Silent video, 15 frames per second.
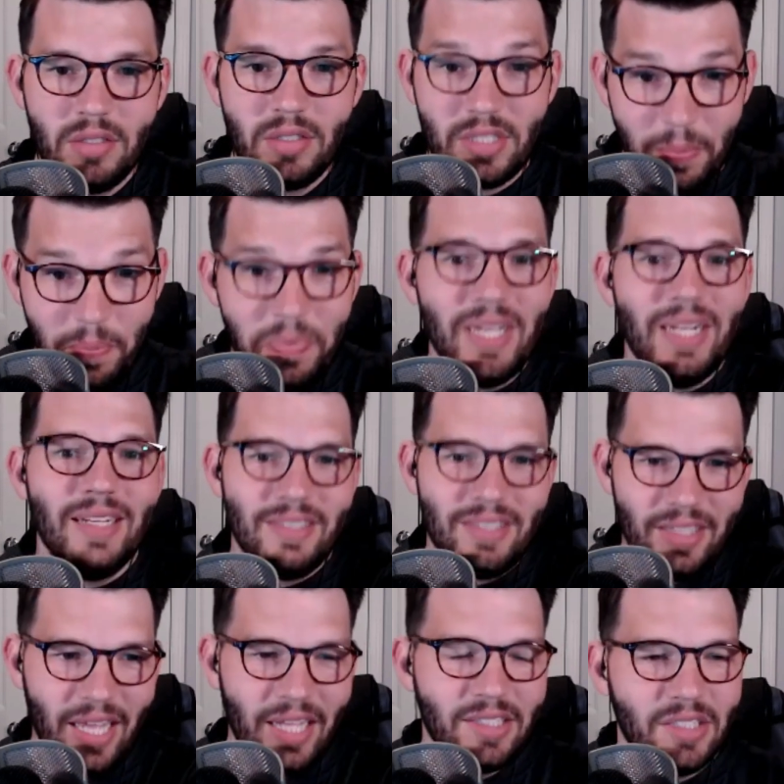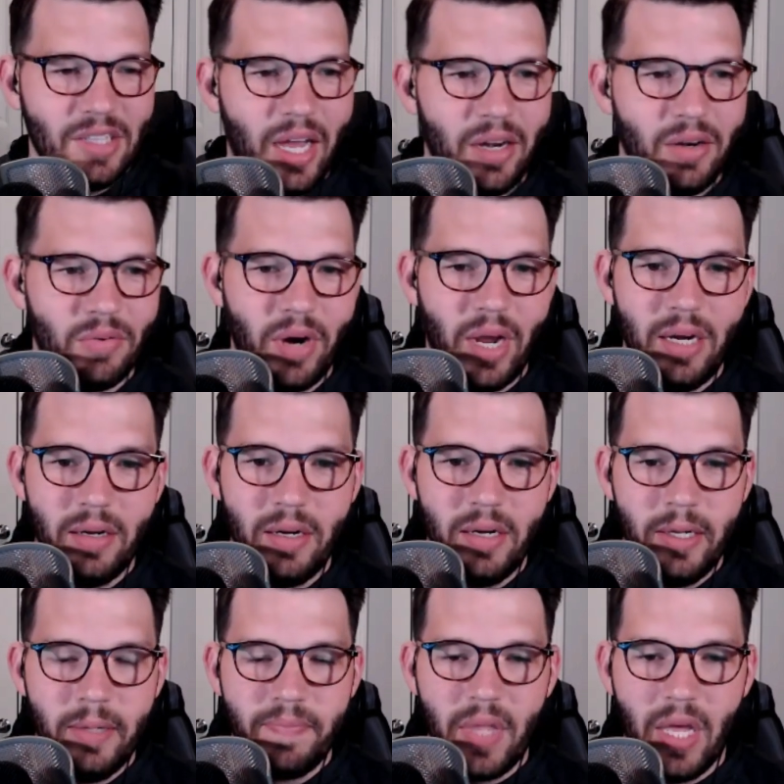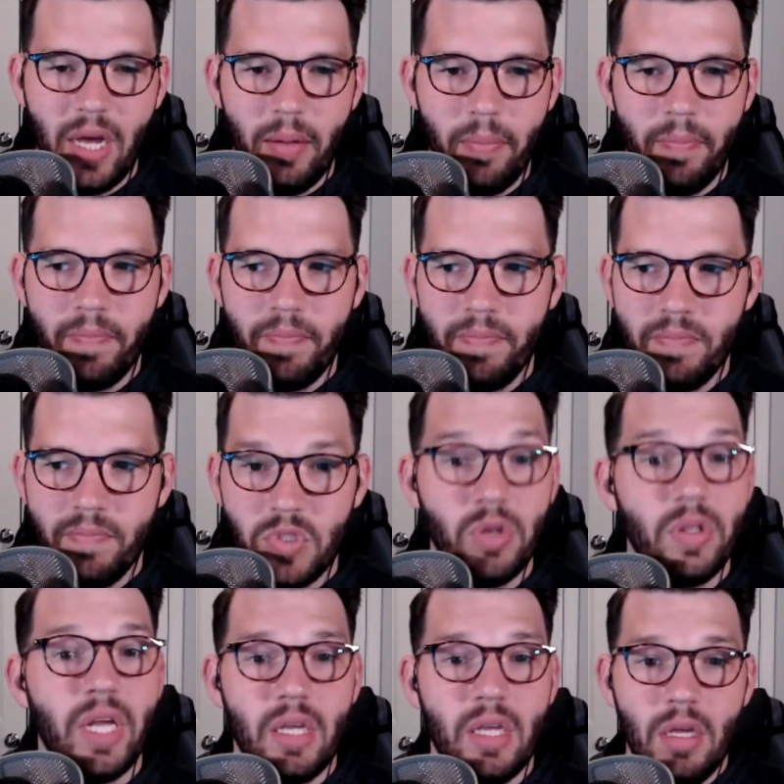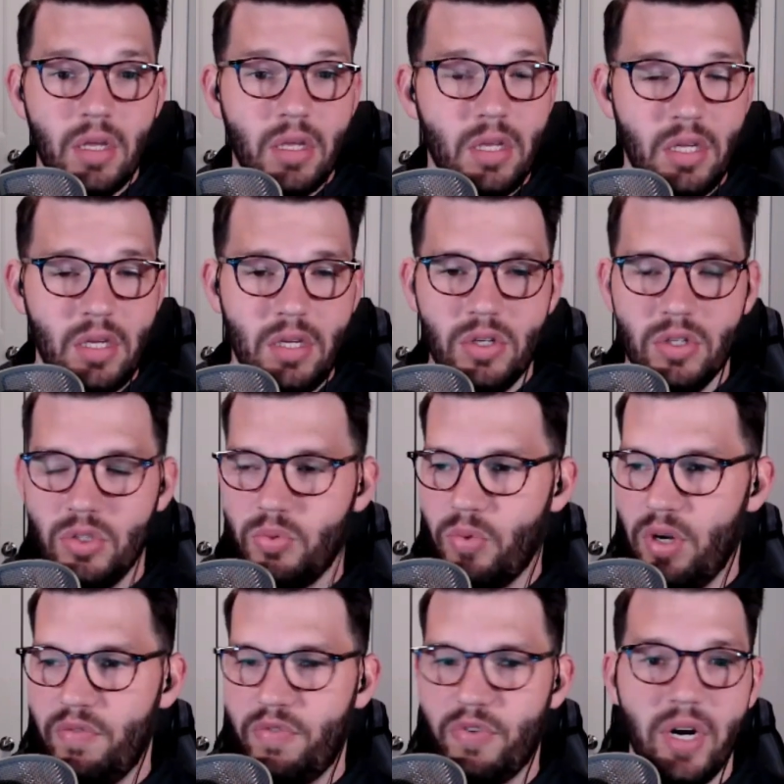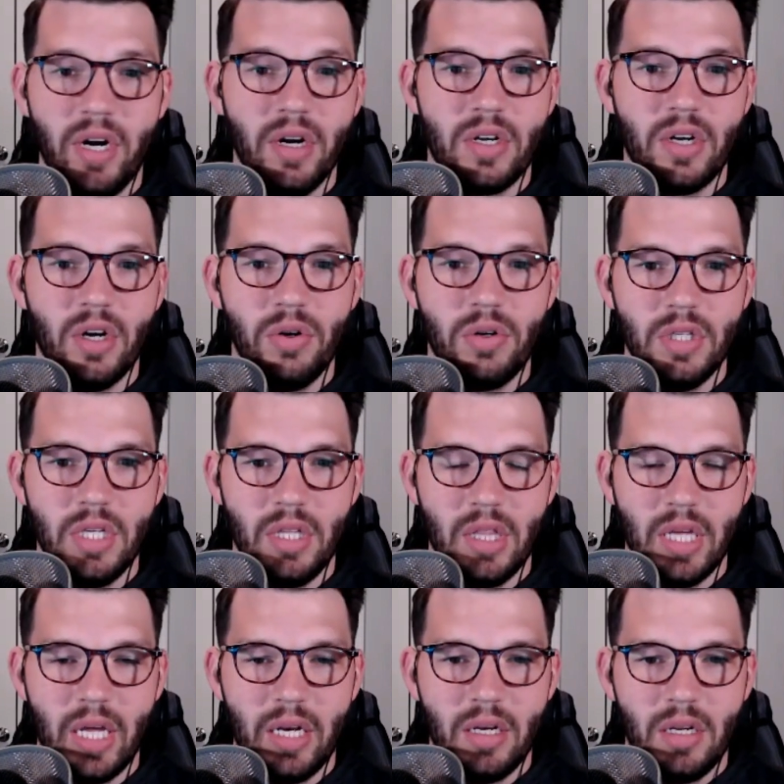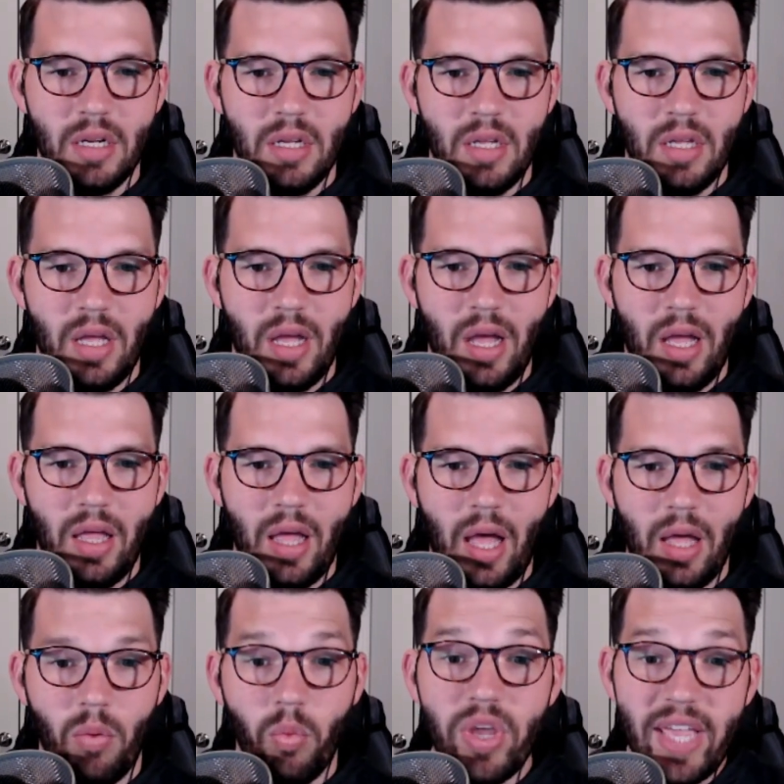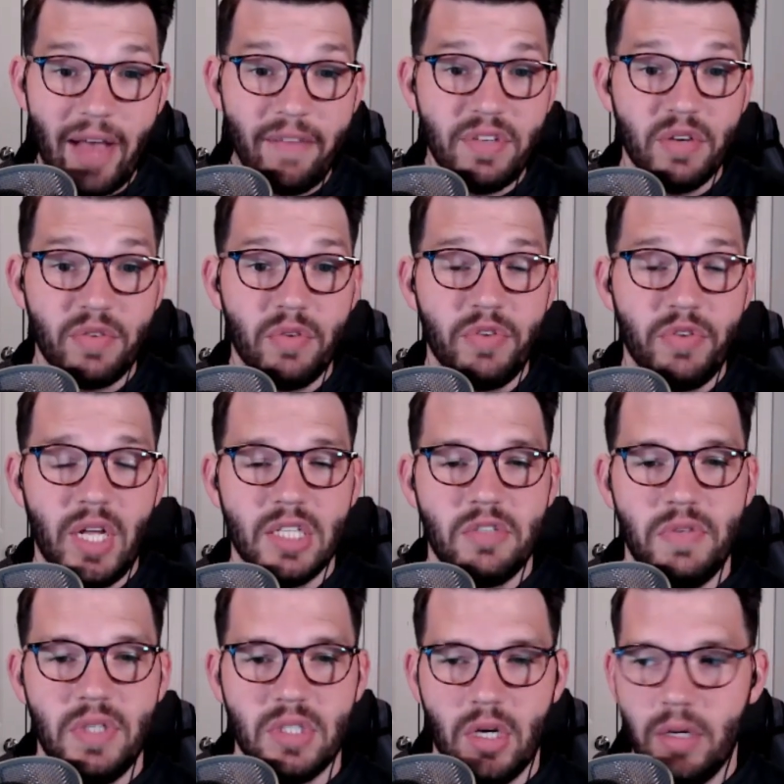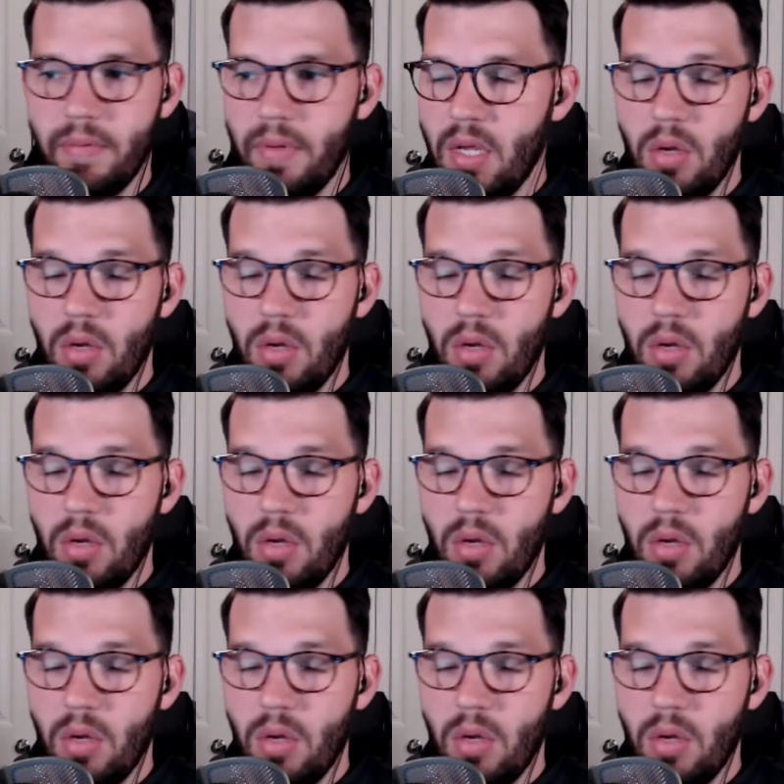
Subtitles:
to beat into that slot, right? So like, here's one for Eric Oakley that we have different philosophies on.